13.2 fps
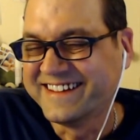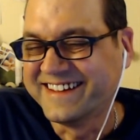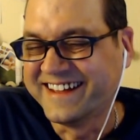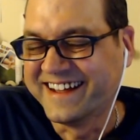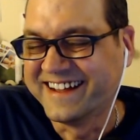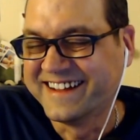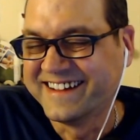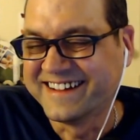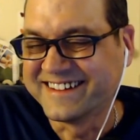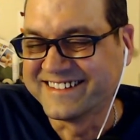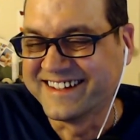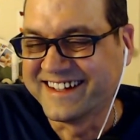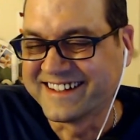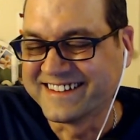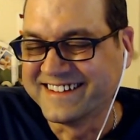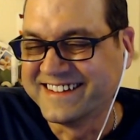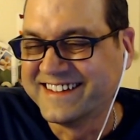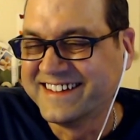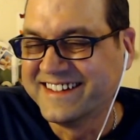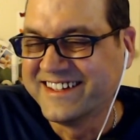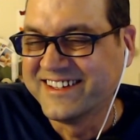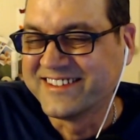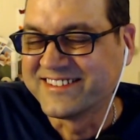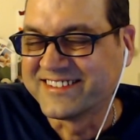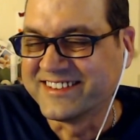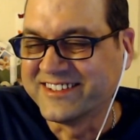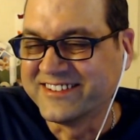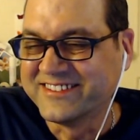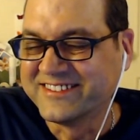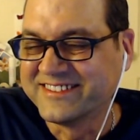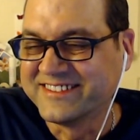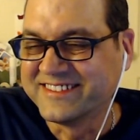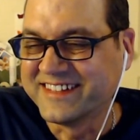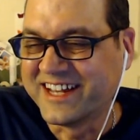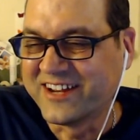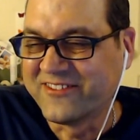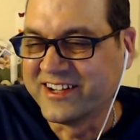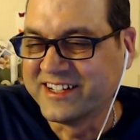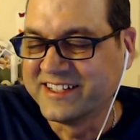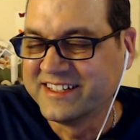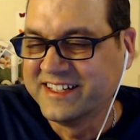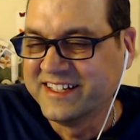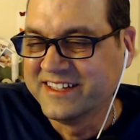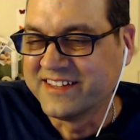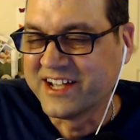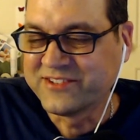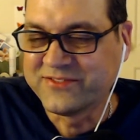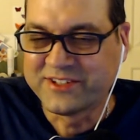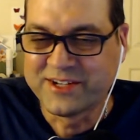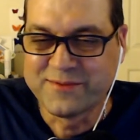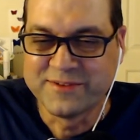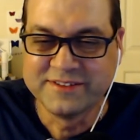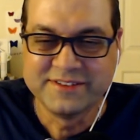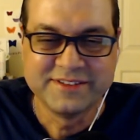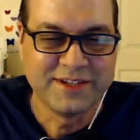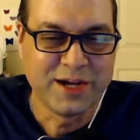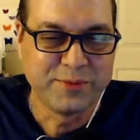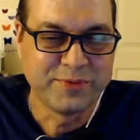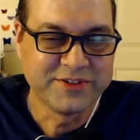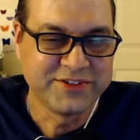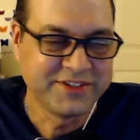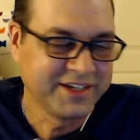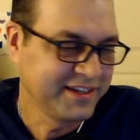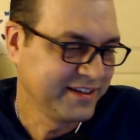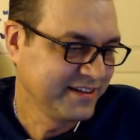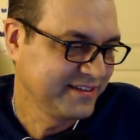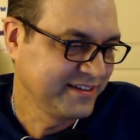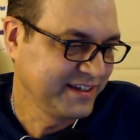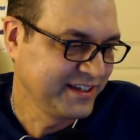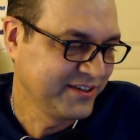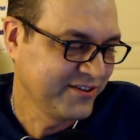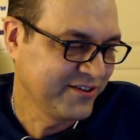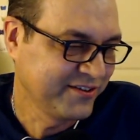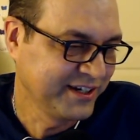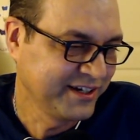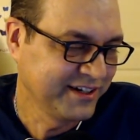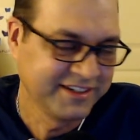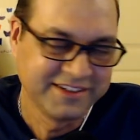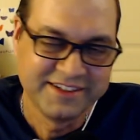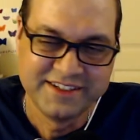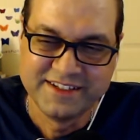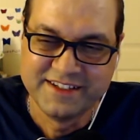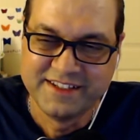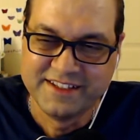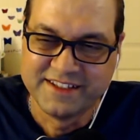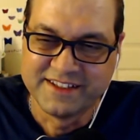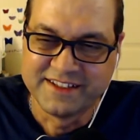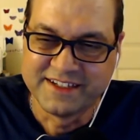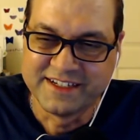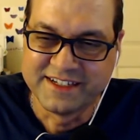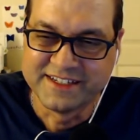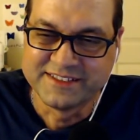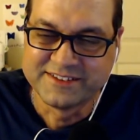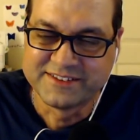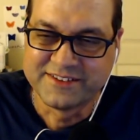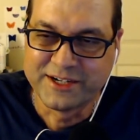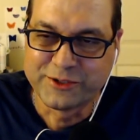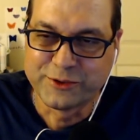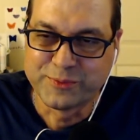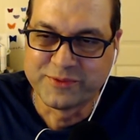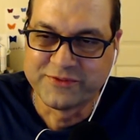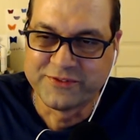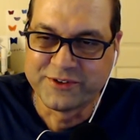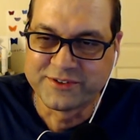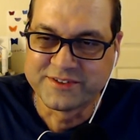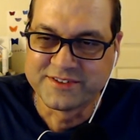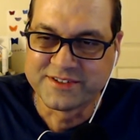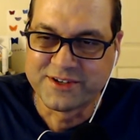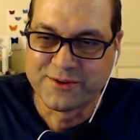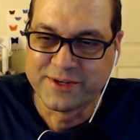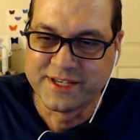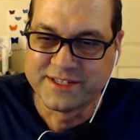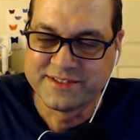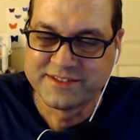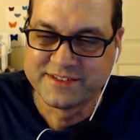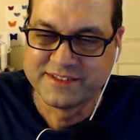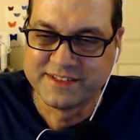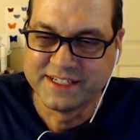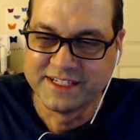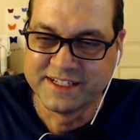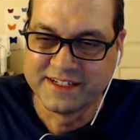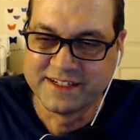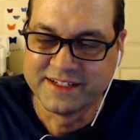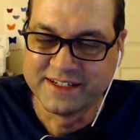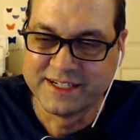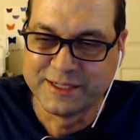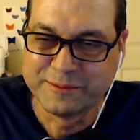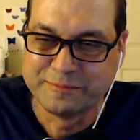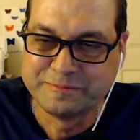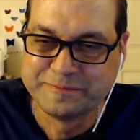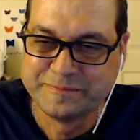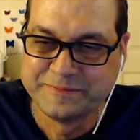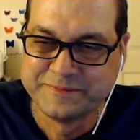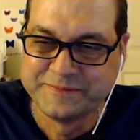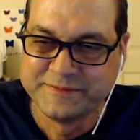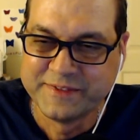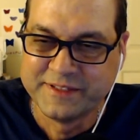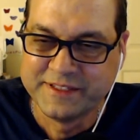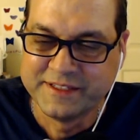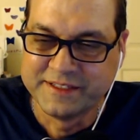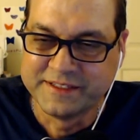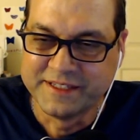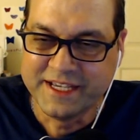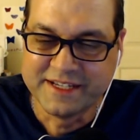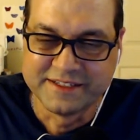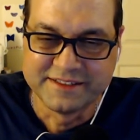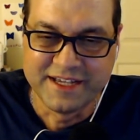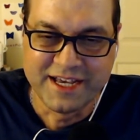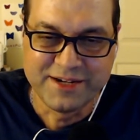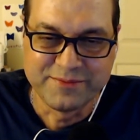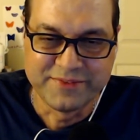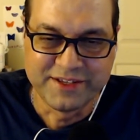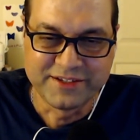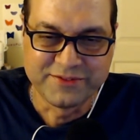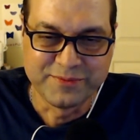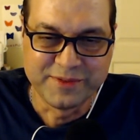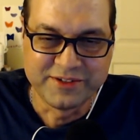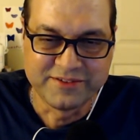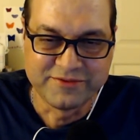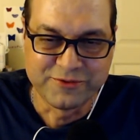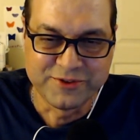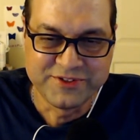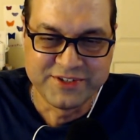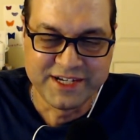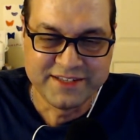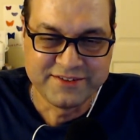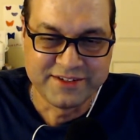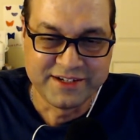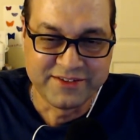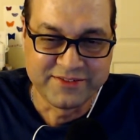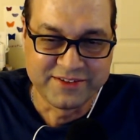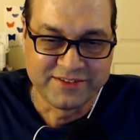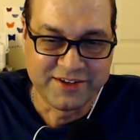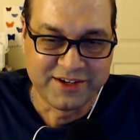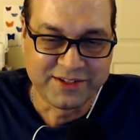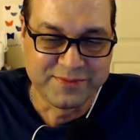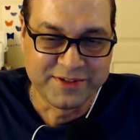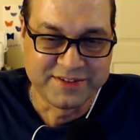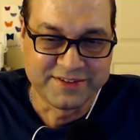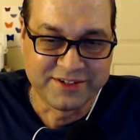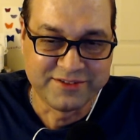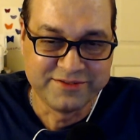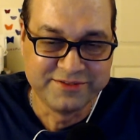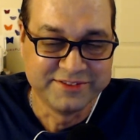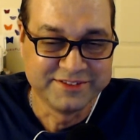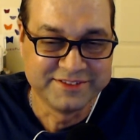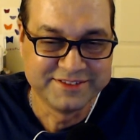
Yeah, exactly. So anyway, thanks for coming. I appreciate seeing you all here. Great group of folks as always. And yeah, Adam, thanks for being on voice chat so I don't have to talk to myself.